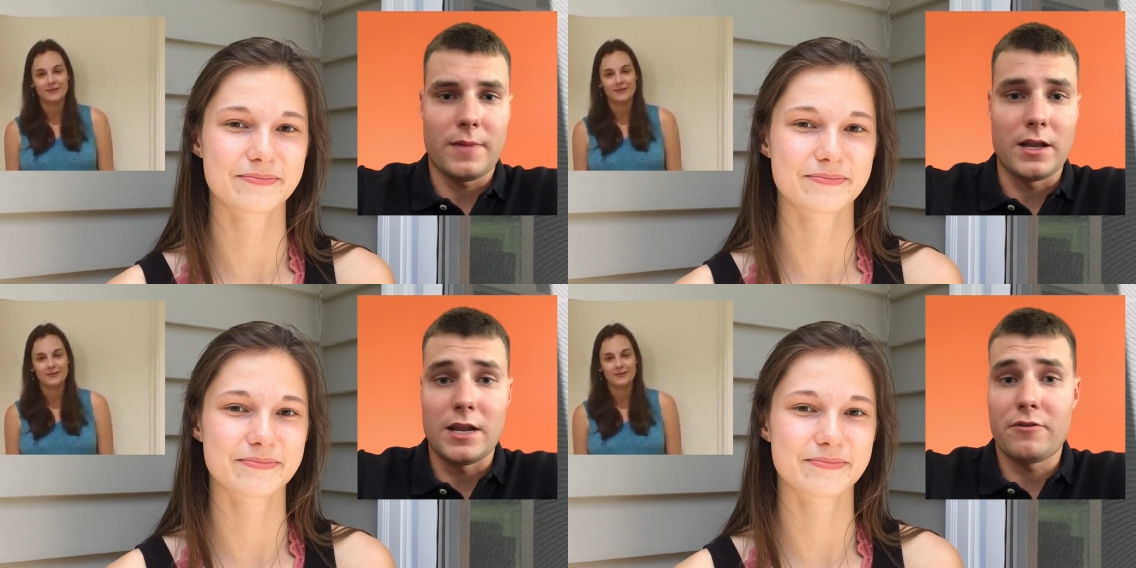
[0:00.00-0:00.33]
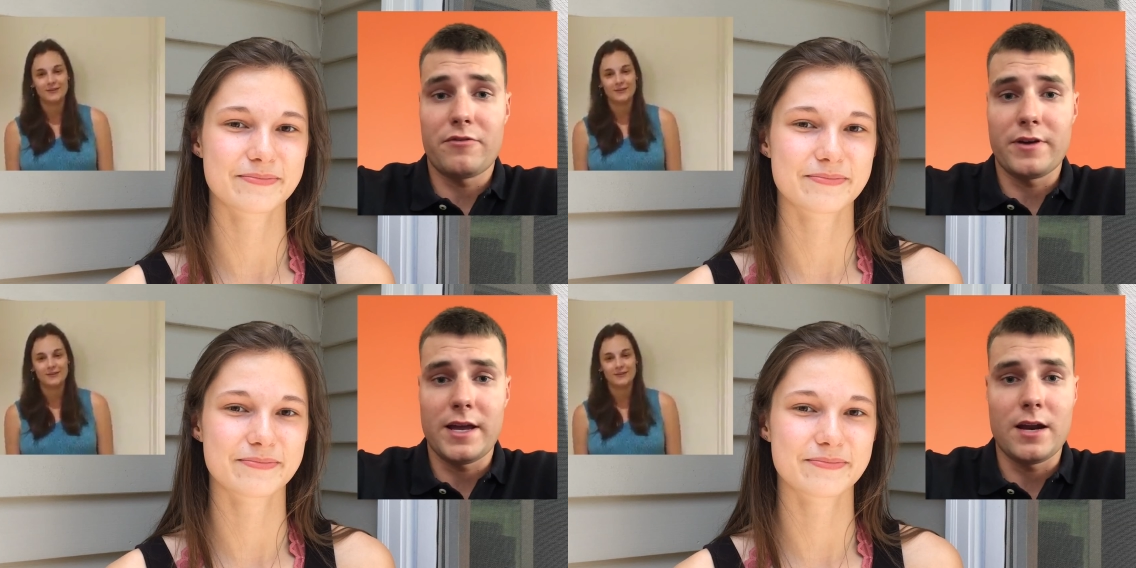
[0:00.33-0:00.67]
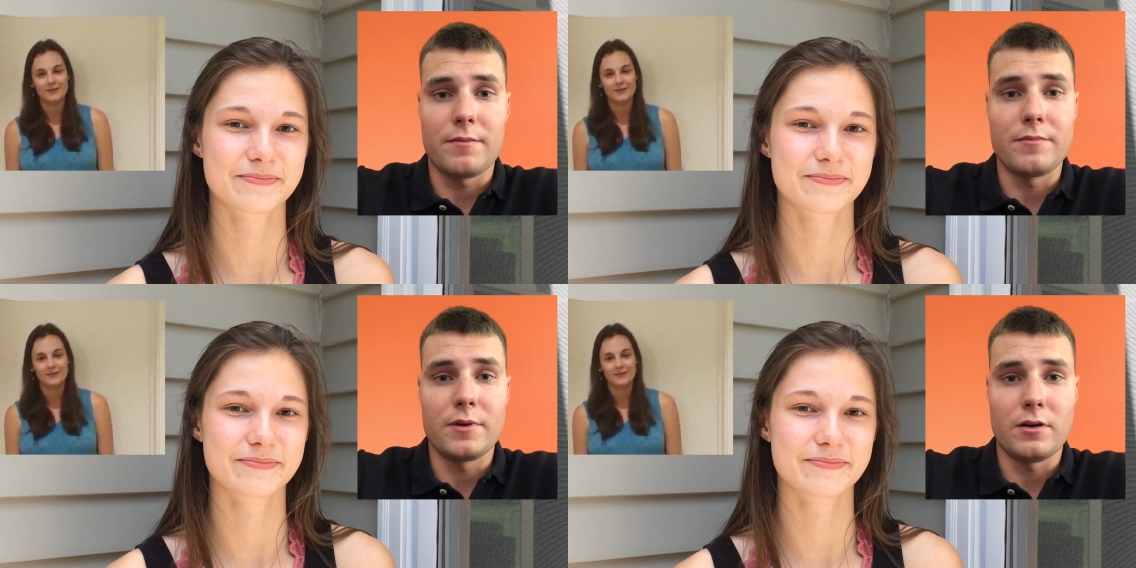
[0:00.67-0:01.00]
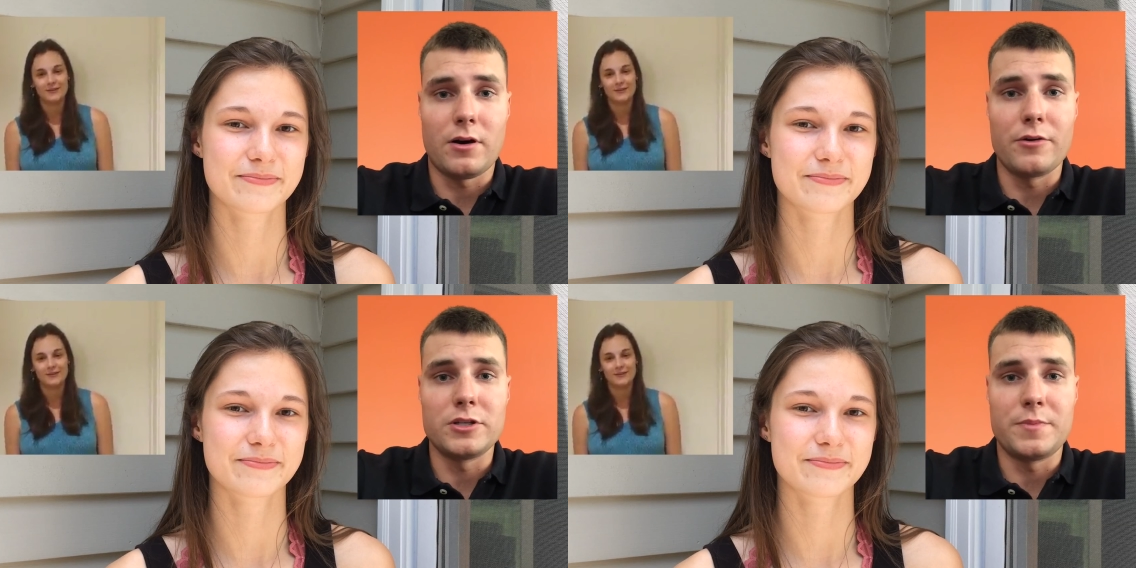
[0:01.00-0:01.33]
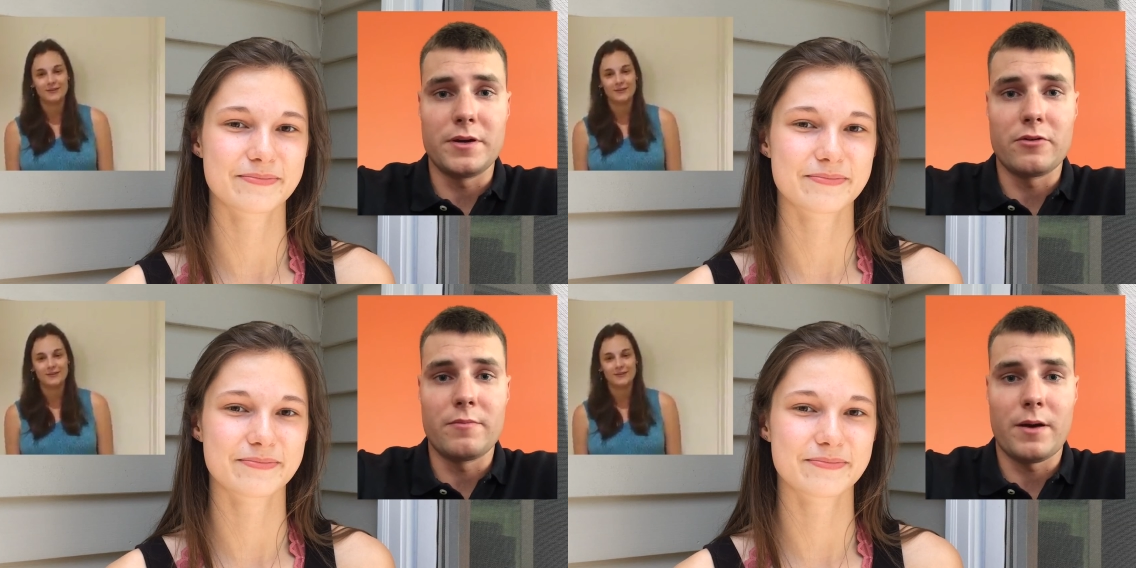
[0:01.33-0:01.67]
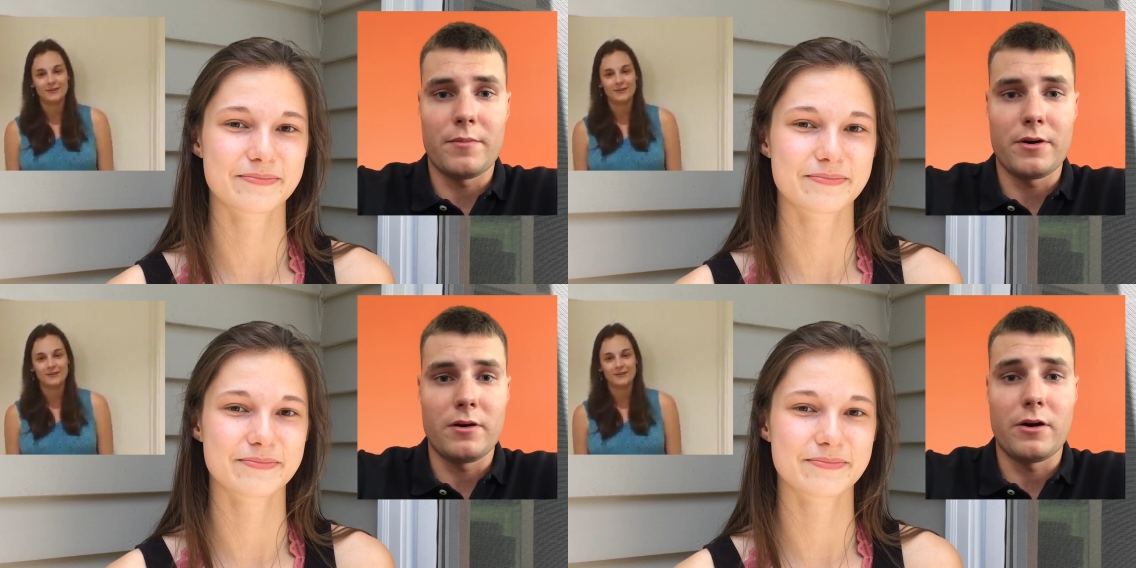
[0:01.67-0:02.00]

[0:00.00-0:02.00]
Speaker 1: I'll never forget him. He'll always be remembered.